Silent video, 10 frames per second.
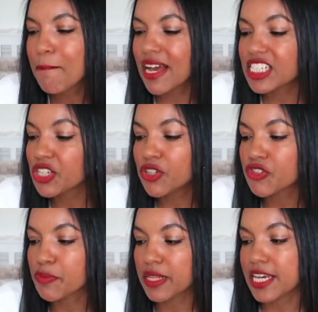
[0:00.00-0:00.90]
My
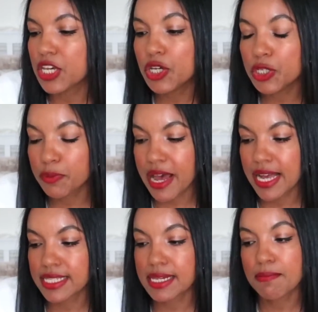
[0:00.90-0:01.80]
children play a huge
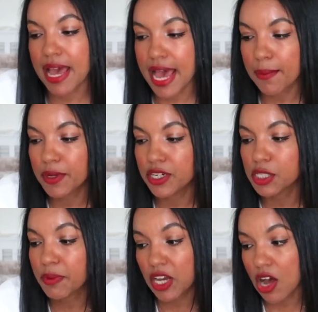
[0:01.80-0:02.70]
part in my
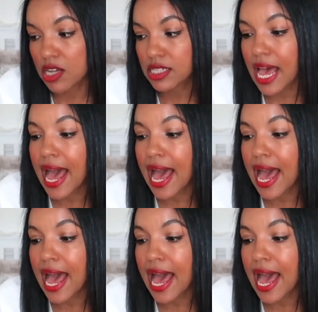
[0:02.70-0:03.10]
happiness because